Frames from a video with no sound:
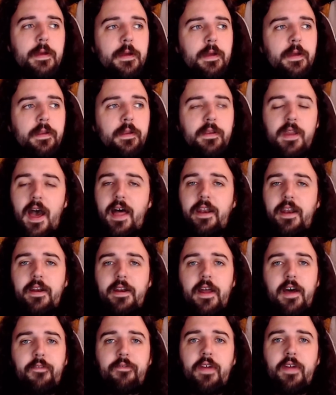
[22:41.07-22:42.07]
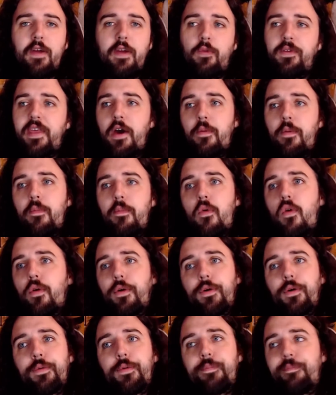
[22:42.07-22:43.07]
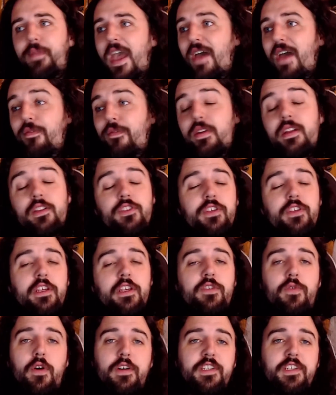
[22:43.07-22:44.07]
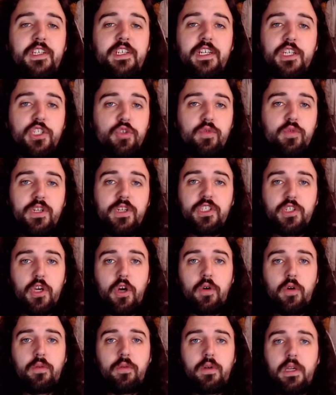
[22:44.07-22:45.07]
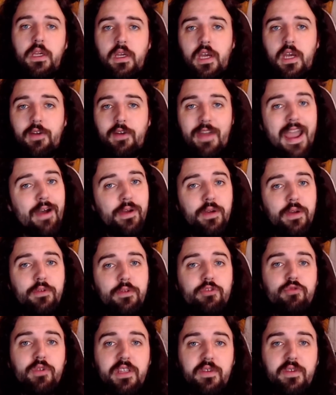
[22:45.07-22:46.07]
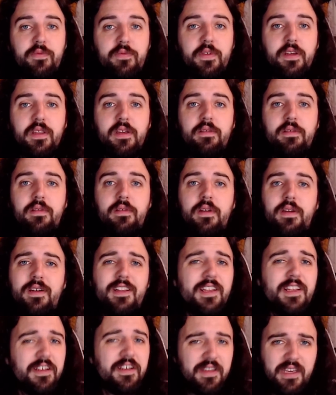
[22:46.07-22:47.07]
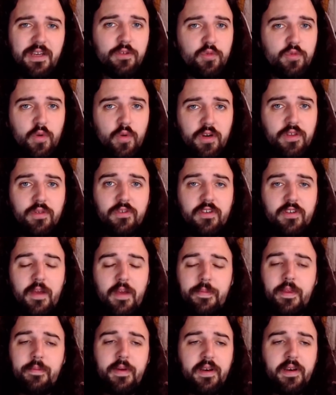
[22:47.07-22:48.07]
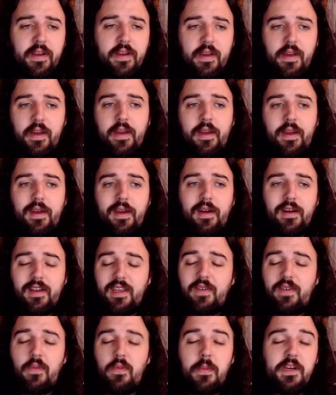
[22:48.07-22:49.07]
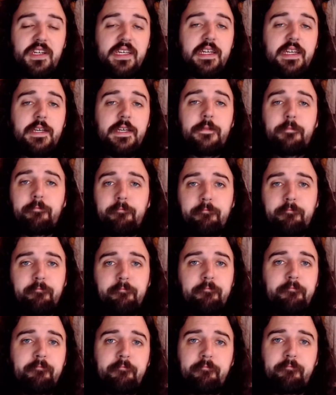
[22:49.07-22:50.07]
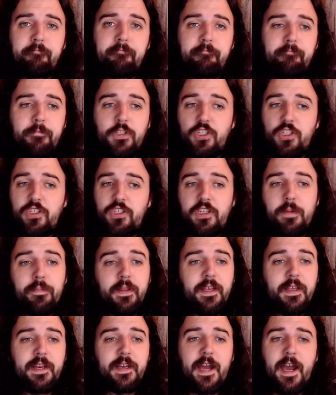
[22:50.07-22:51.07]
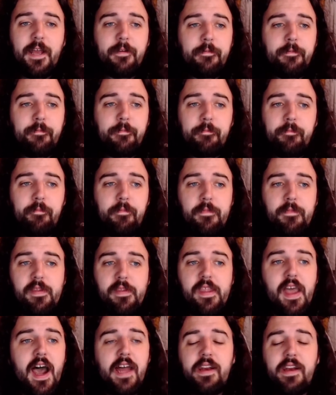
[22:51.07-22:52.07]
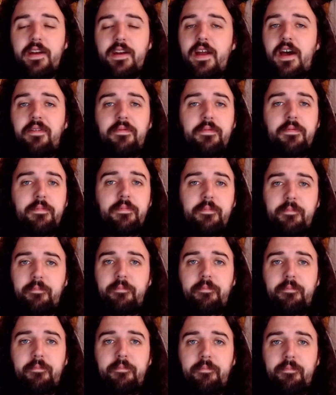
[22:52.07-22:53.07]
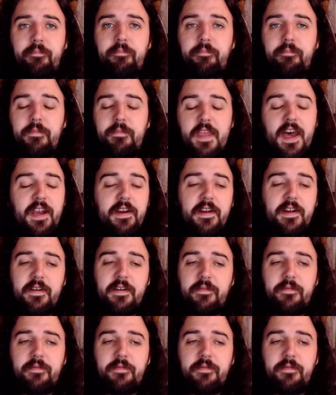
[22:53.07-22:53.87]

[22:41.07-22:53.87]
not enough, and without more evidence as far as the injuries go of how he was really feeling. Clearly he was working through something, but I'm going to give him a D. Just simply not enough. Not enough.